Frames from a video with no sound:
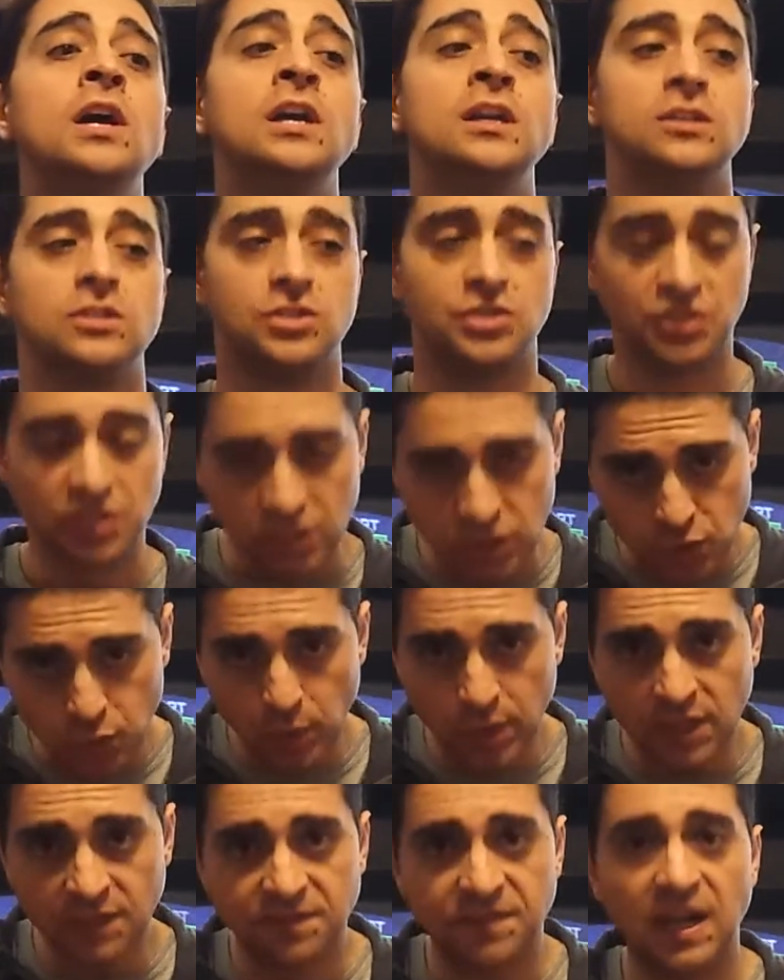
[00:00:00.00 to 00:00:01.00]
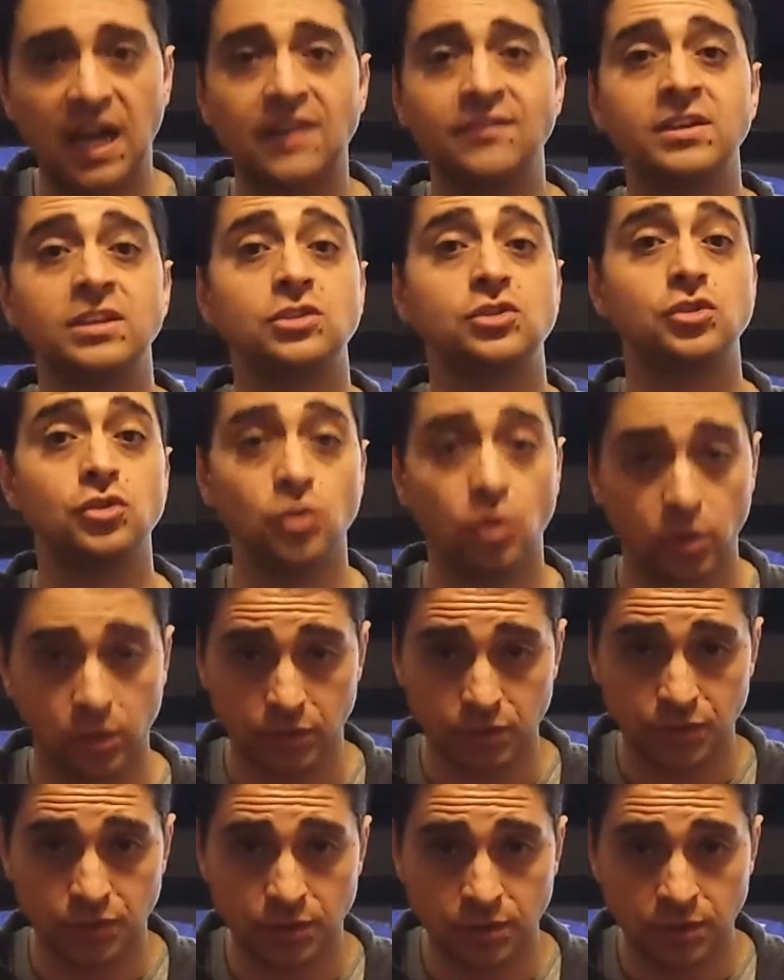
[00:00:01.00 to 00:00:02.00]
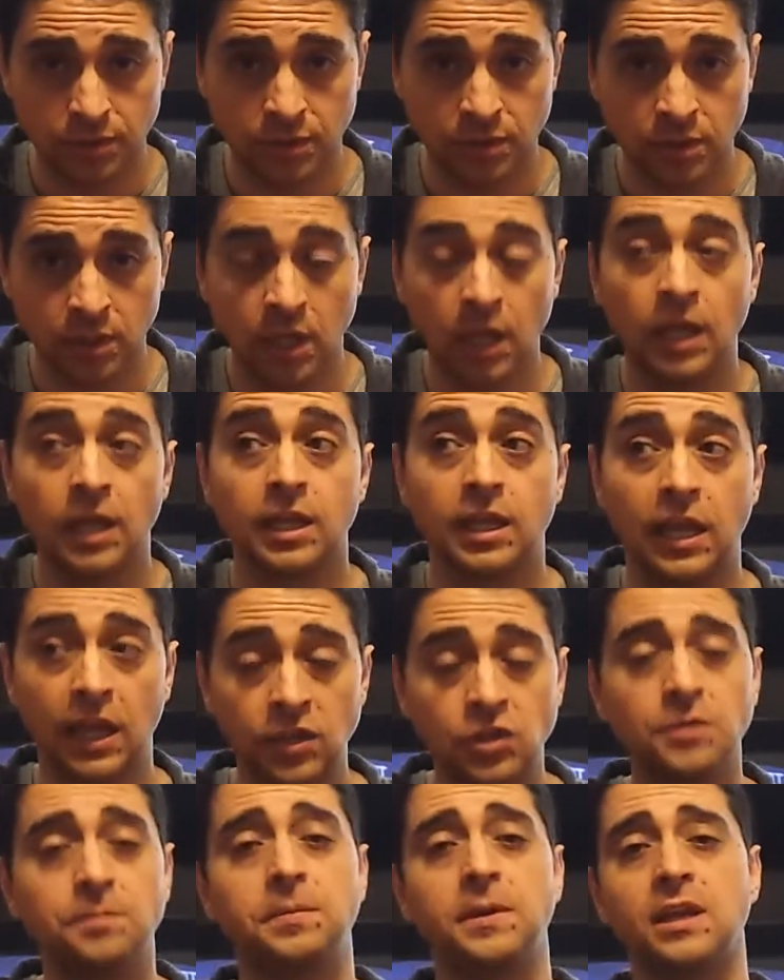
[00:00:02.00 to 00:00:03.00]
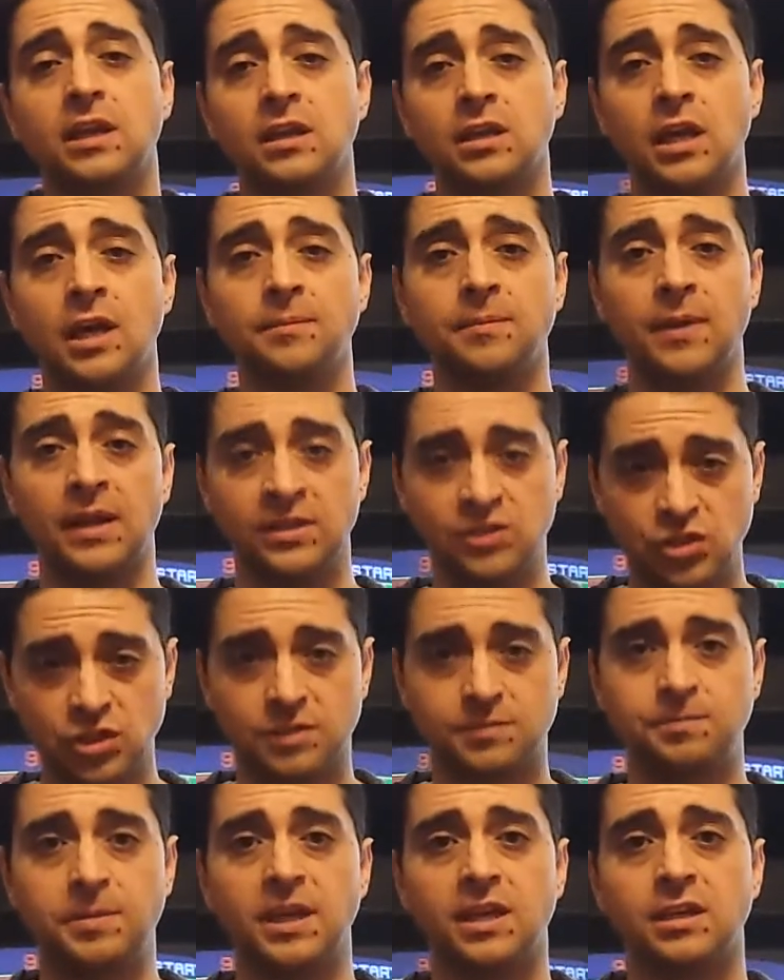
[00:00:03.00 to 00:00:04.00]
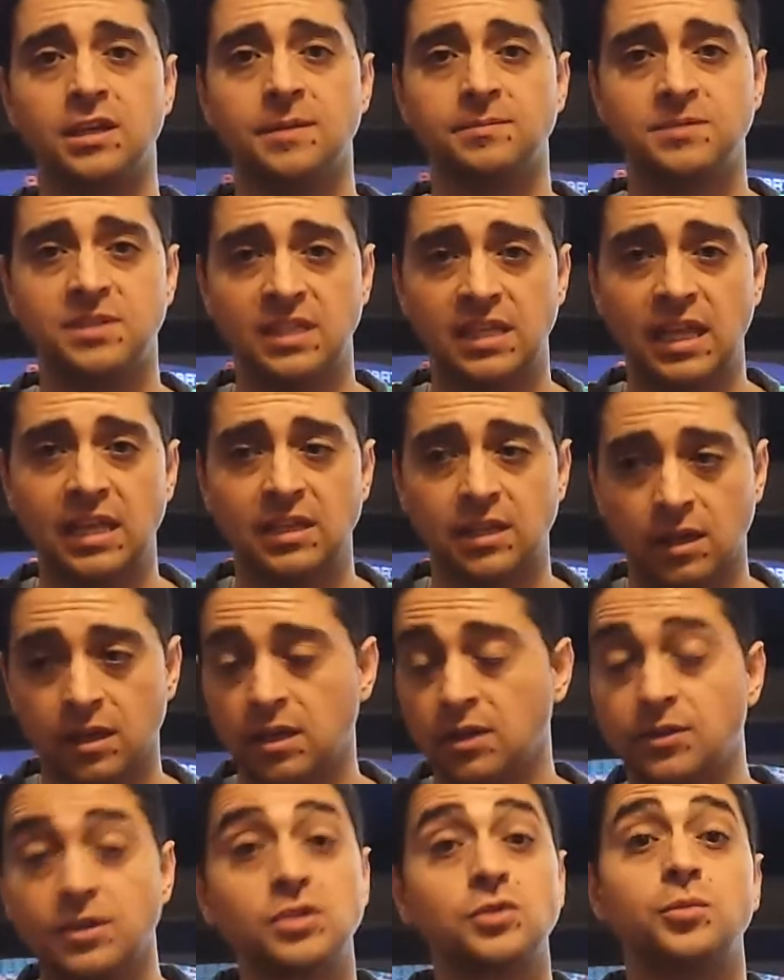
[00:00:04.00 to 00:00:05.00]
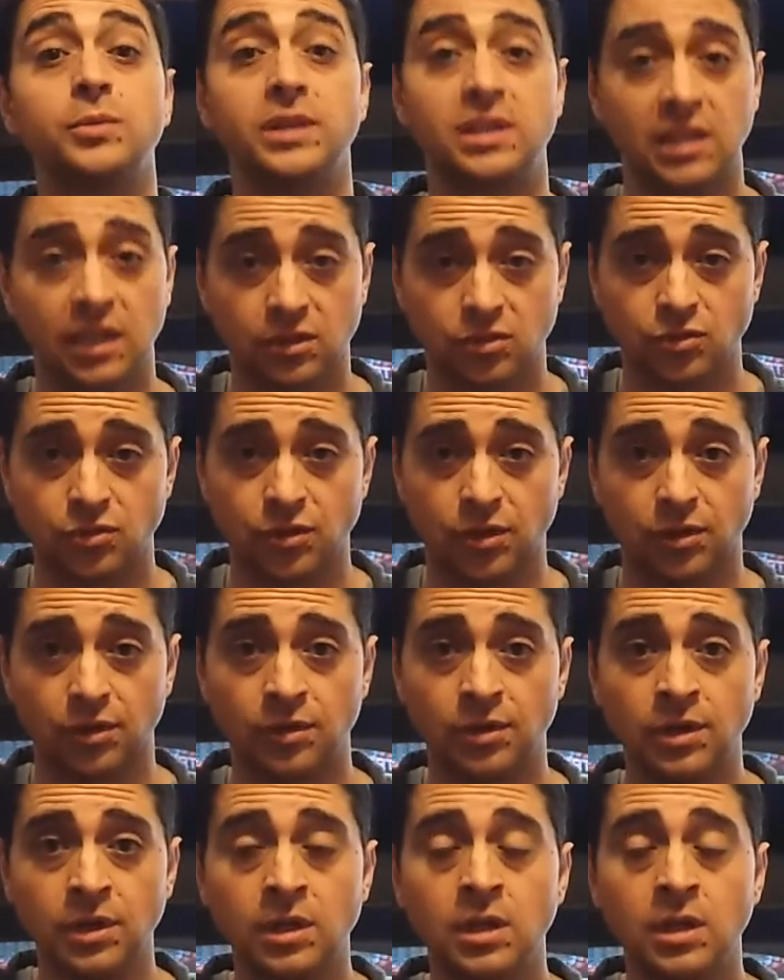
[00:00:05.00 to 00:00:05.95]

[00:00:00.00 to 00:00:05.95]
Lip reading: $625 and it's yours. Can you pick it up and just pick it up today, this week, yes or no?